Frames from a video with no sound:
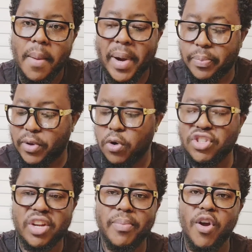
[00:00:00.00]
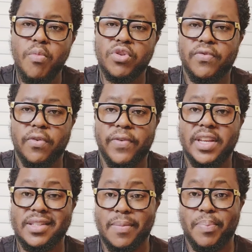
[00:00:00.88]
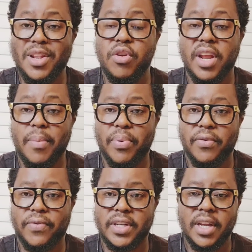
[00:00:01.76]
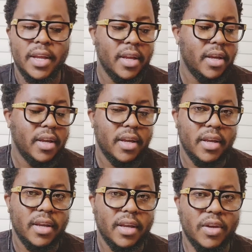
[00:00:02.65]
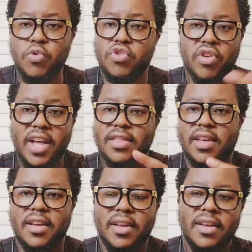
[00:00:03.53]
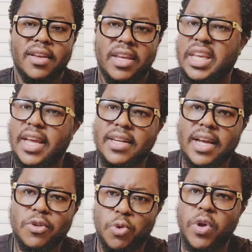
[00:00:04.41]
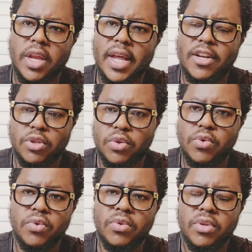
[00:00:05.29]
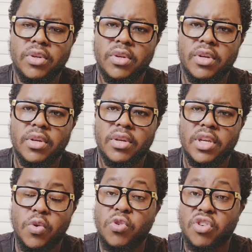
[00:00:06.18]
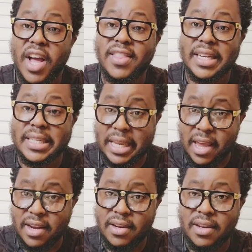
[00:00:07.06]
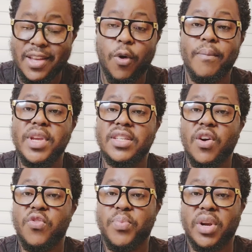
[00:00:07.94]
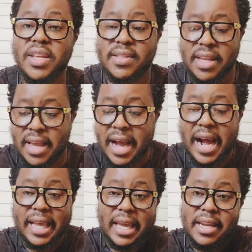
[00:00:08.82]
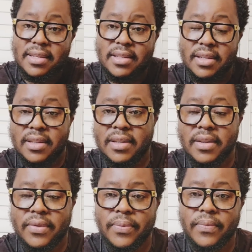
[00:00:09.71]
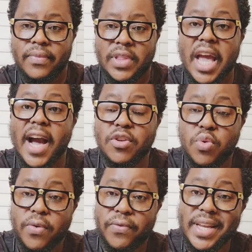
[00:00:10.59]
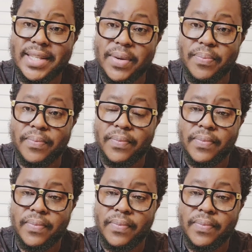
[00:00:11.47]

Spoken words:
But because Jeremiah Omoto for fame is a billionaire prophet, he would rather, he can do and undo, he would rather turn the commissioner of police against the actual victim.